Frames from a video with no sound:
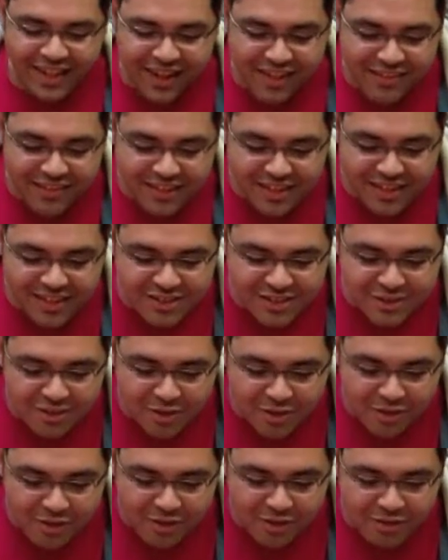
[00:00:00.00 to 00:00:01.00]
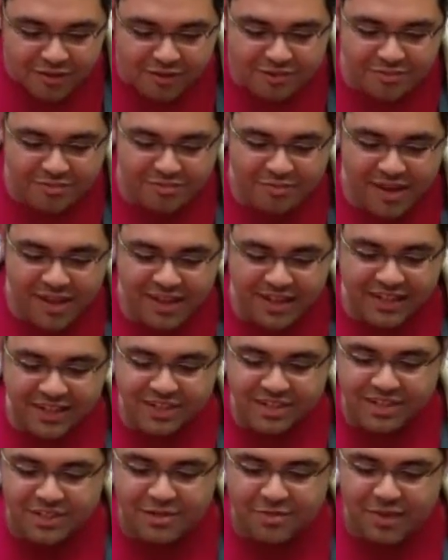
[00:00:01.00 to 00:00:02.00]
out the troll
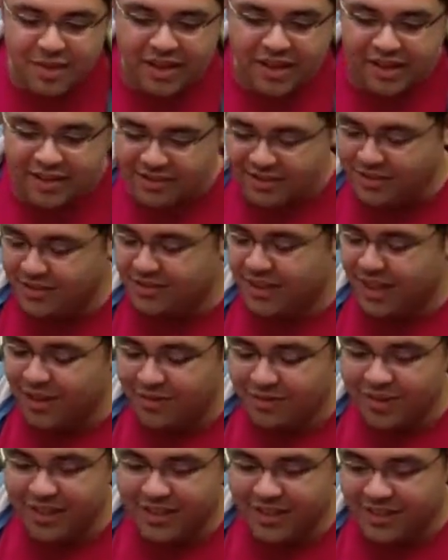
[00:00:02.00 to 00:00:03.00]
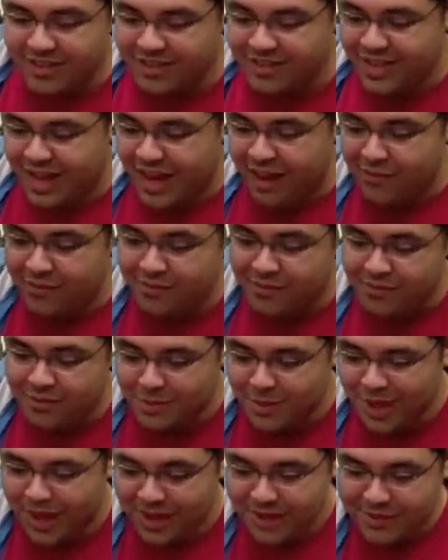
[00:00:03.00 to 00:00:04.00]
mage because I don't like his staff.
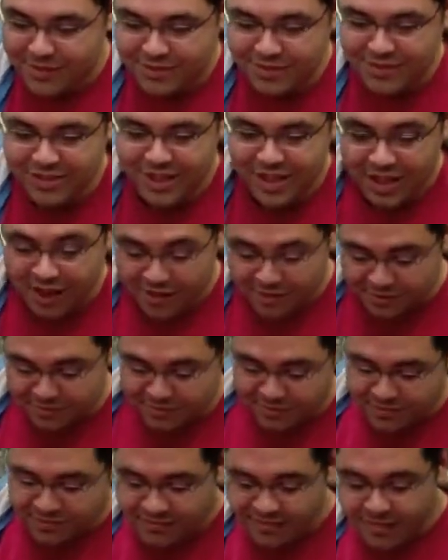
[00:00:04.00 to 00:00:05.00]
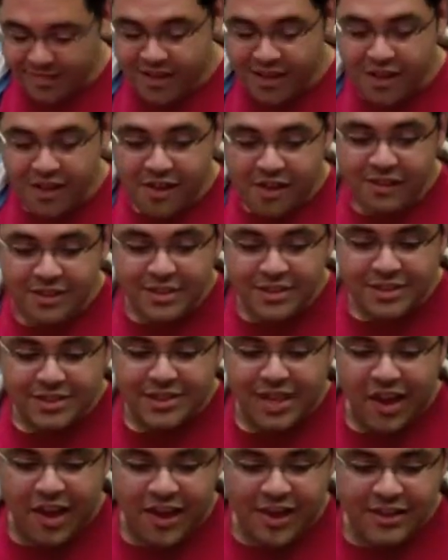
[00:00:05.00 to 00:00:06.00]
Okay, oh. there you go. Nice.
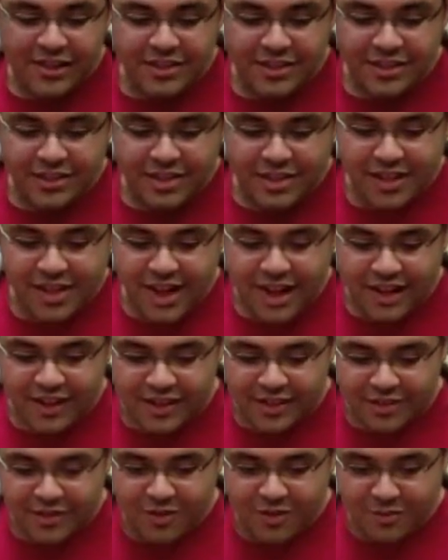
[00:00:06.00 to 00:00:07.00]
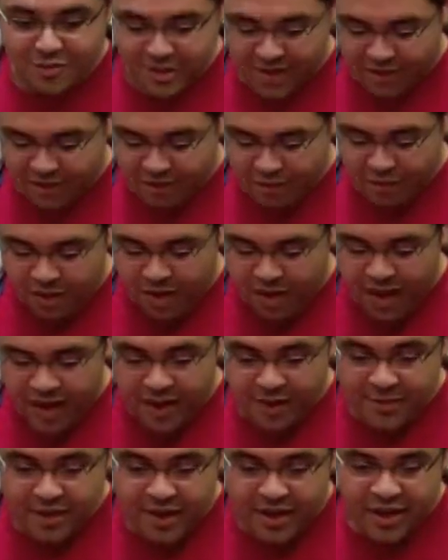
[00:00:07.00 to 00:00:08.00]
And the knight is going to be like, "Why
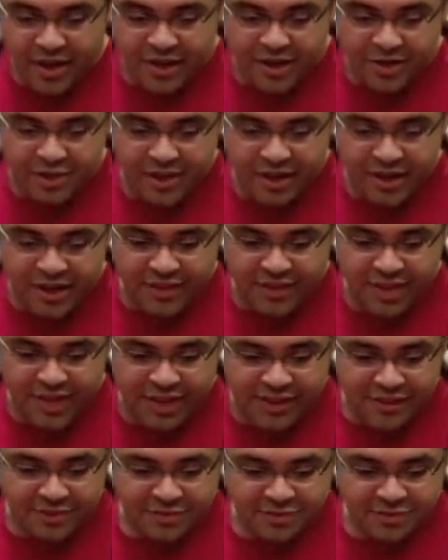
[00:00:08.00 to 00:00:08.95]
am I not doing anything?"